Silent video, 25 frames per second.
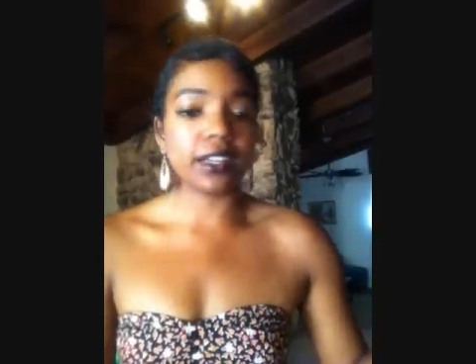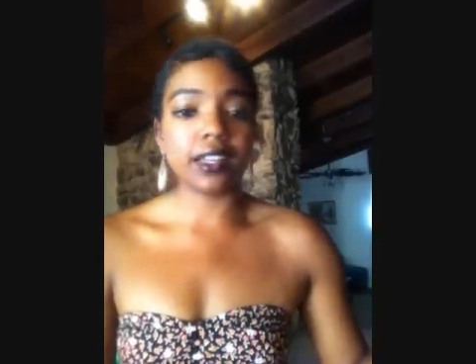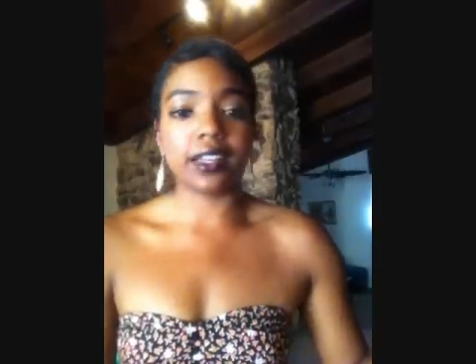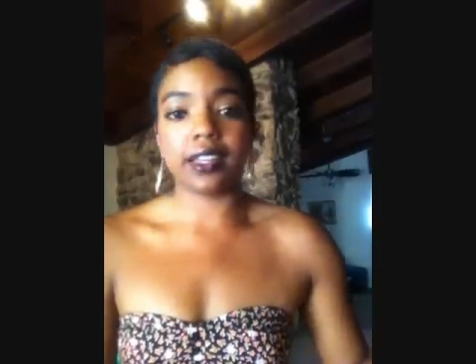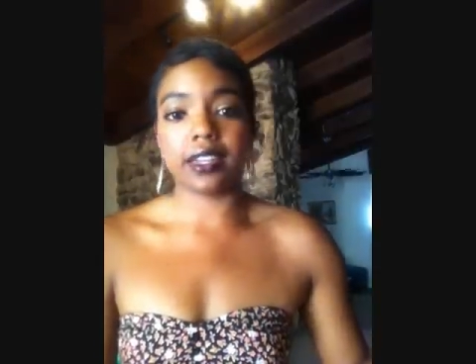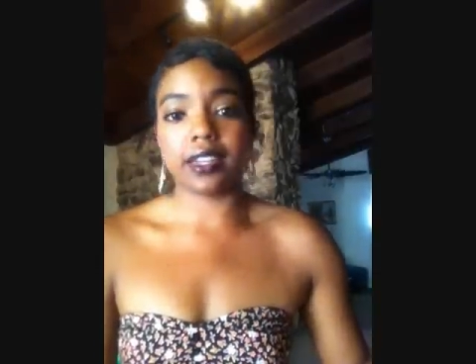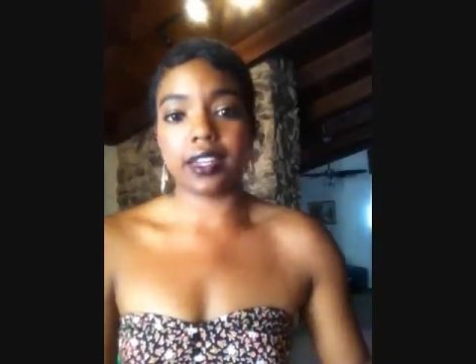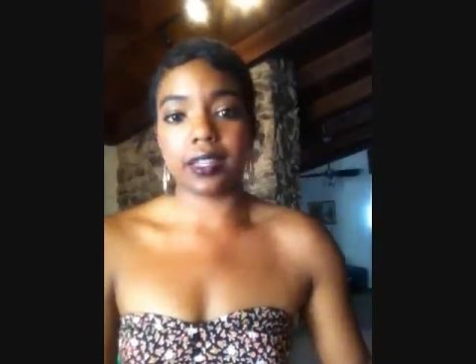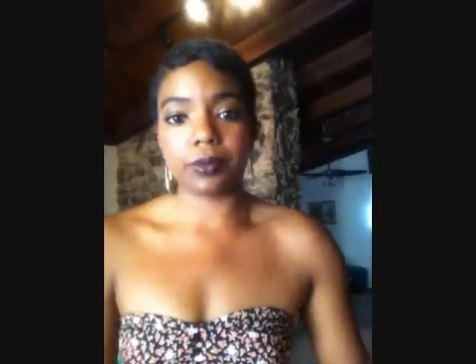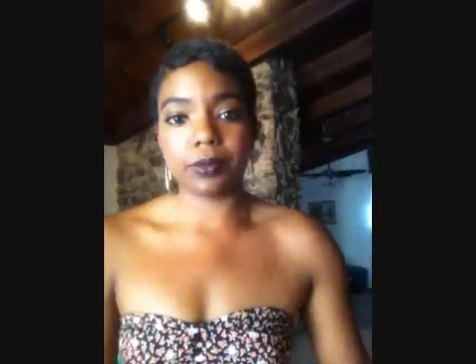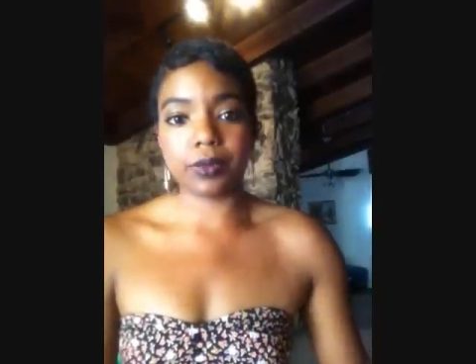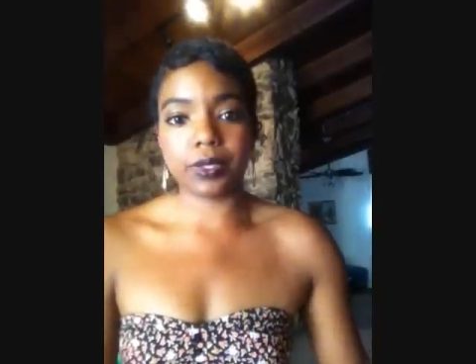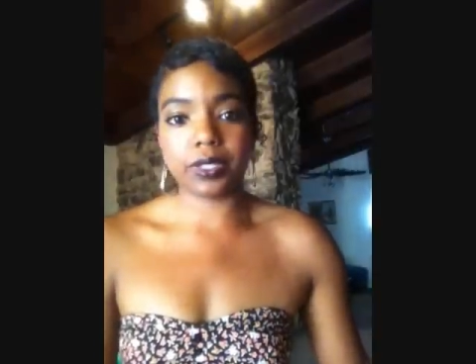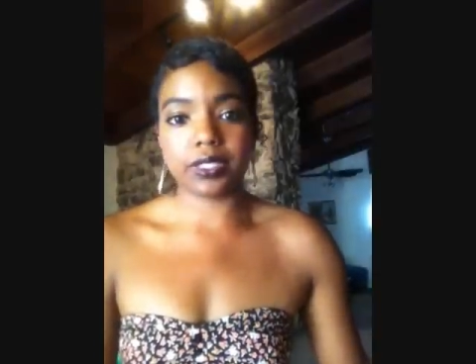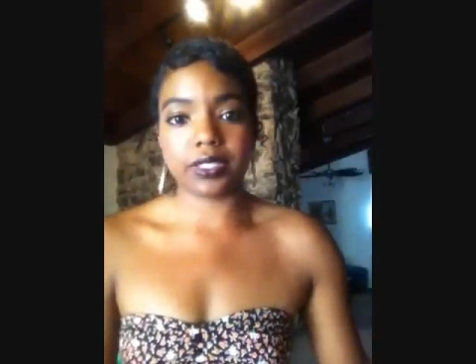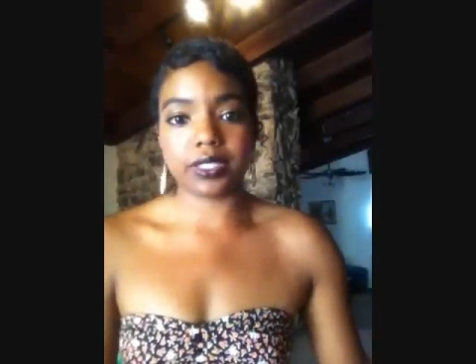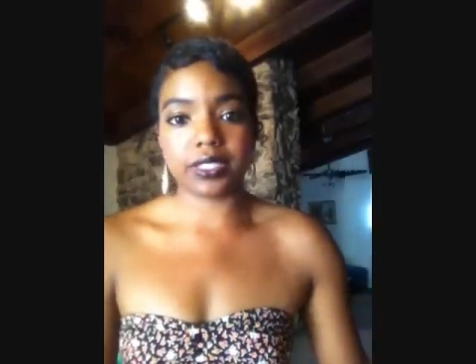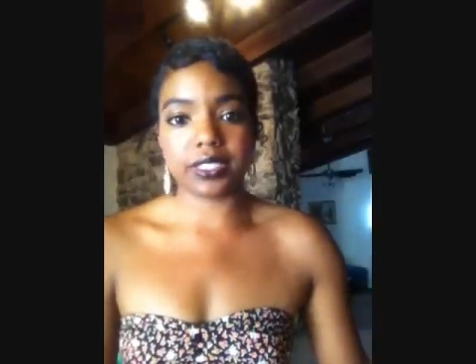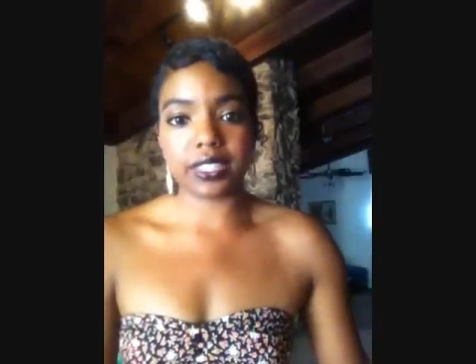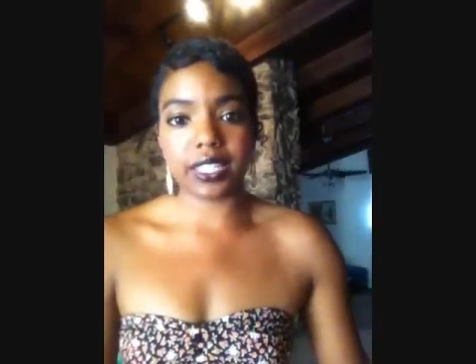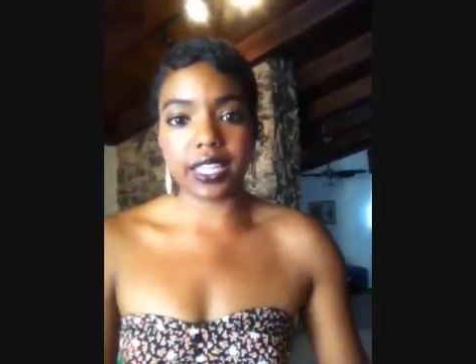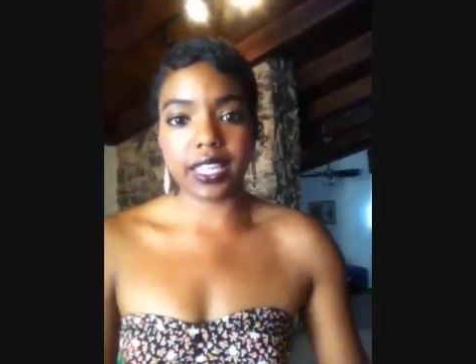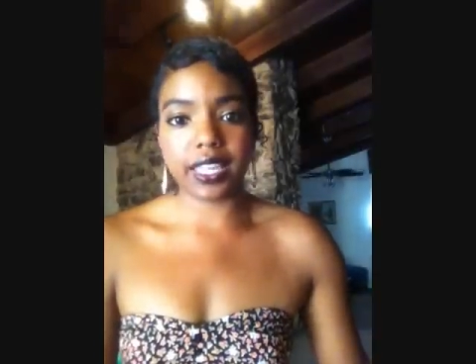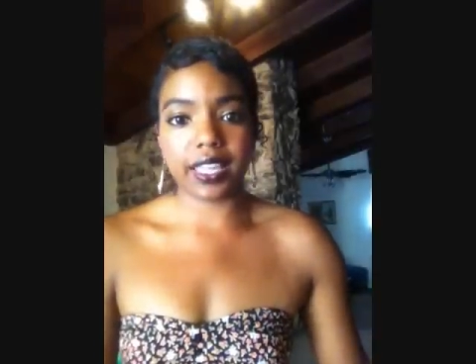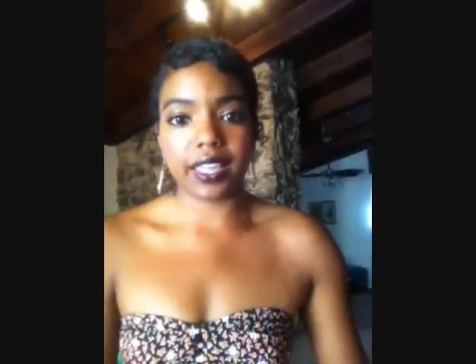con I will
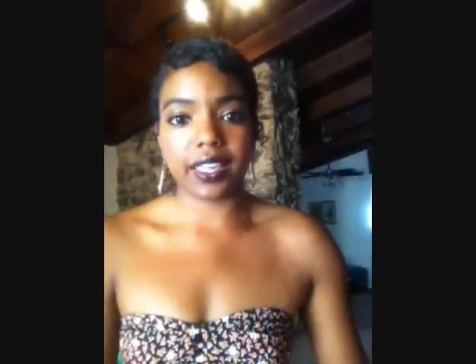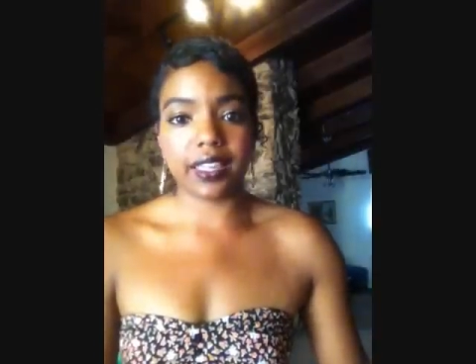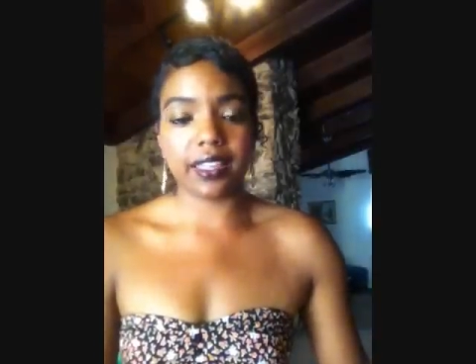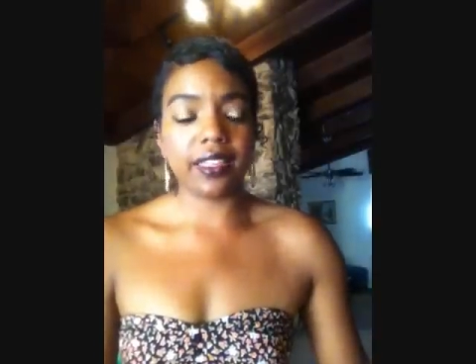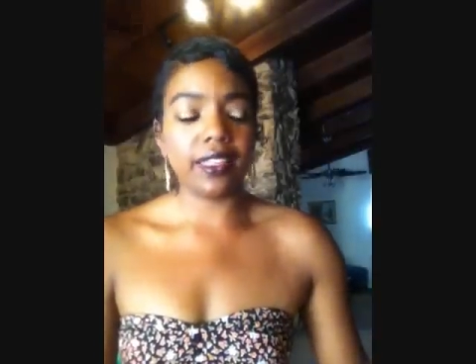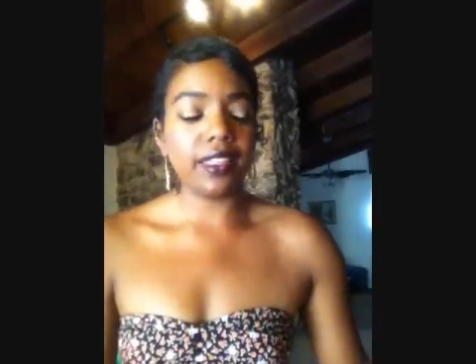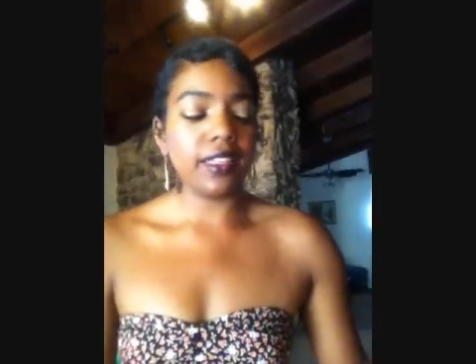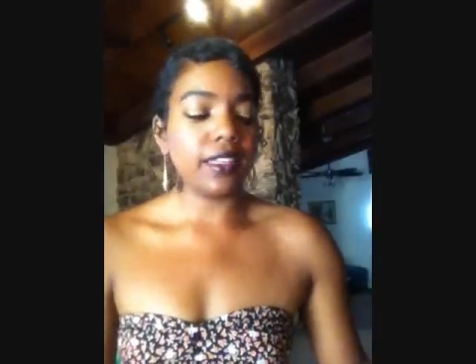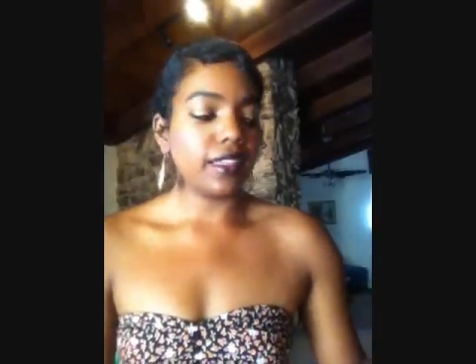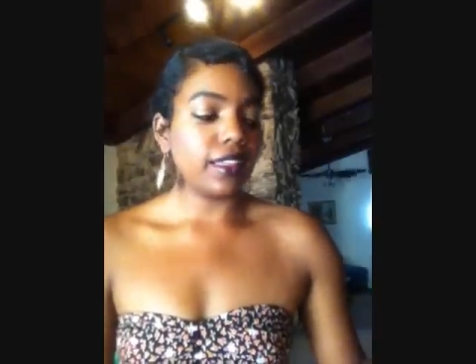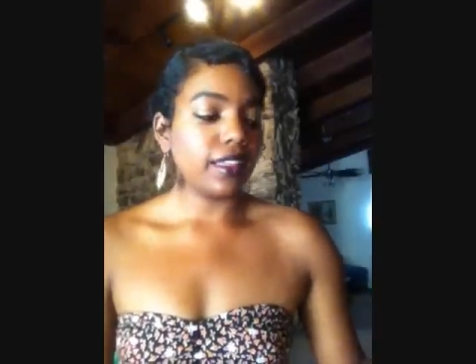say